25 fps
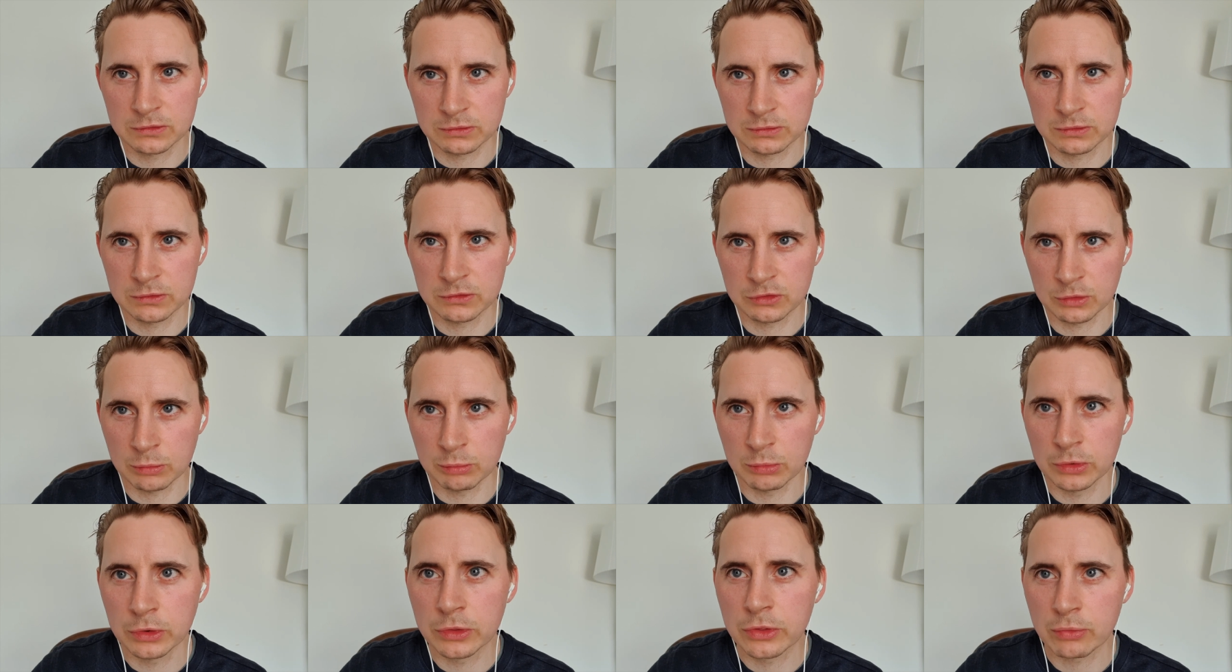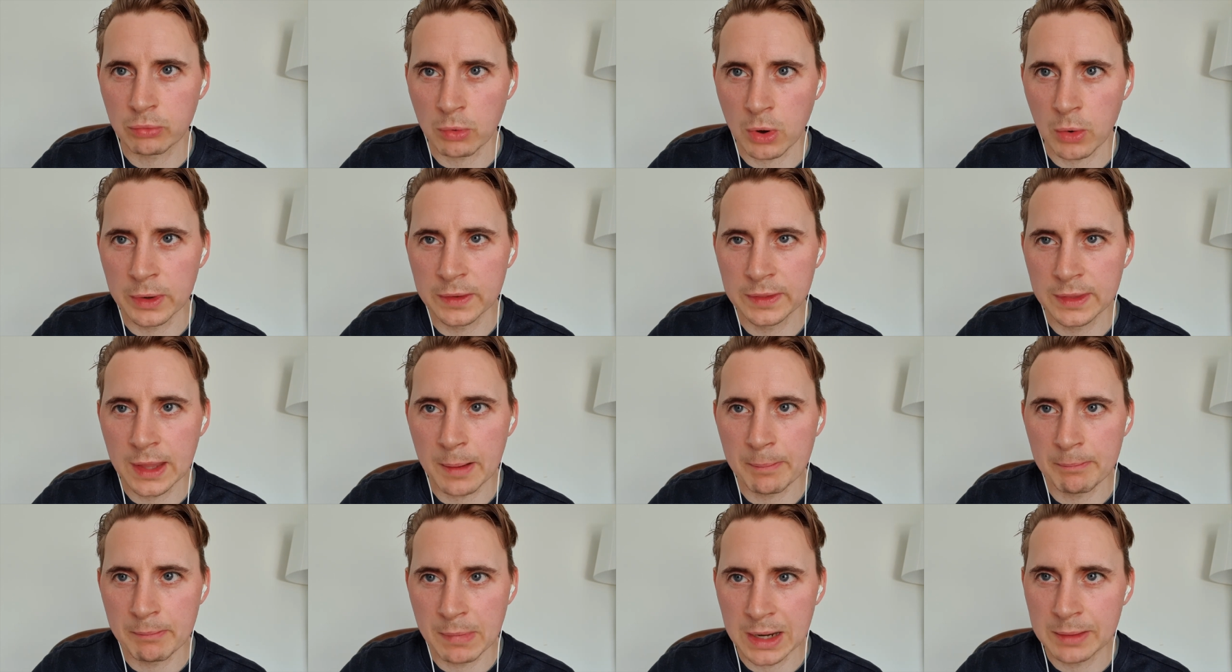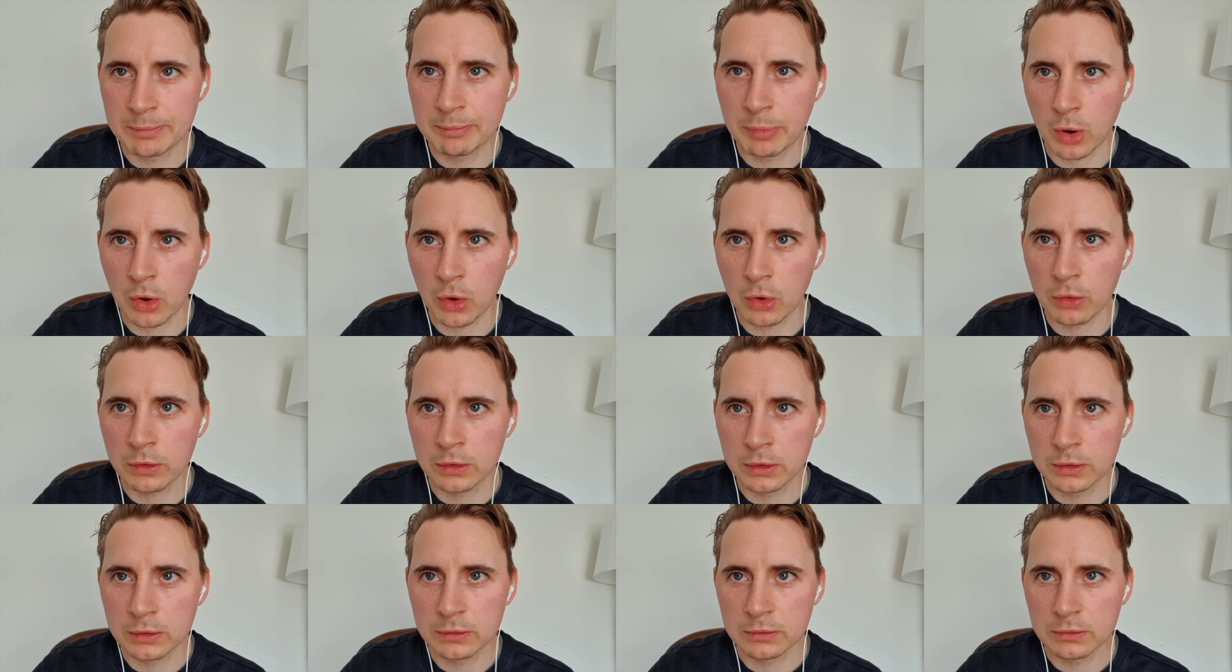someone throwing that med
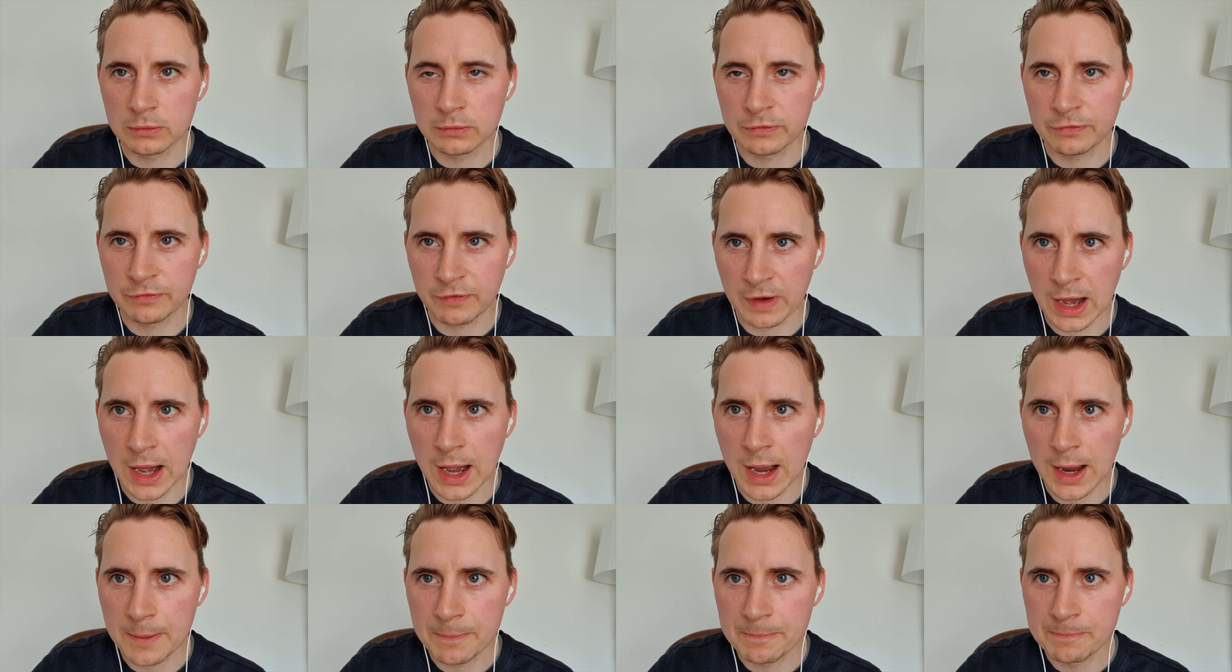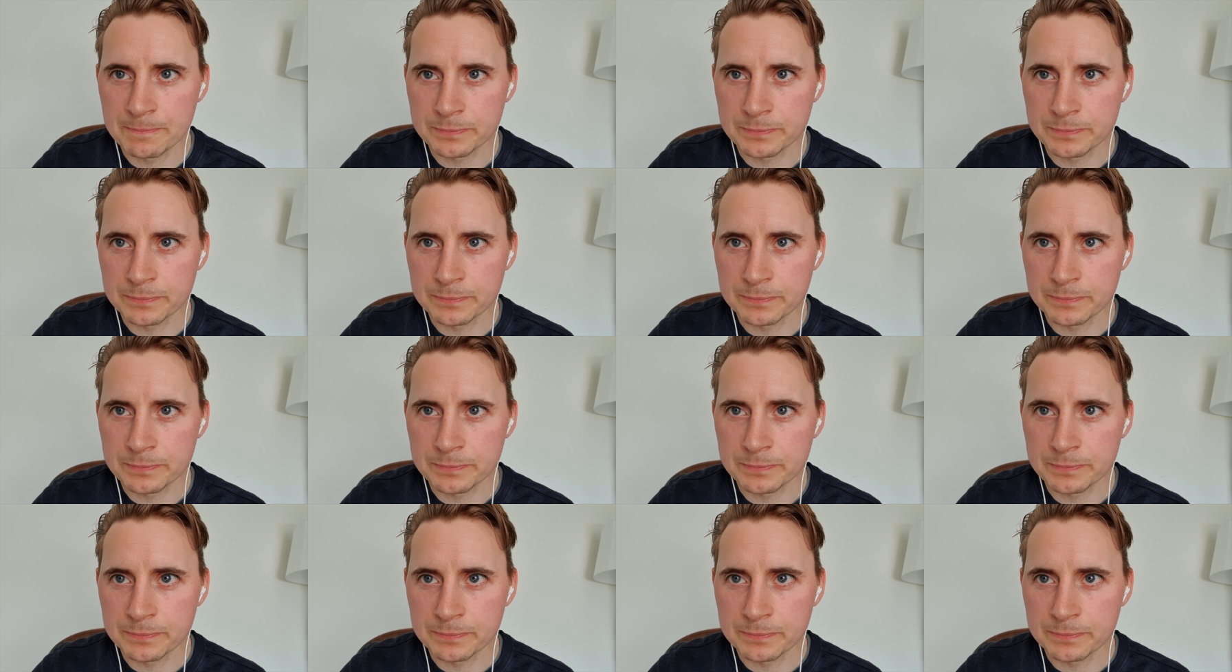ball far.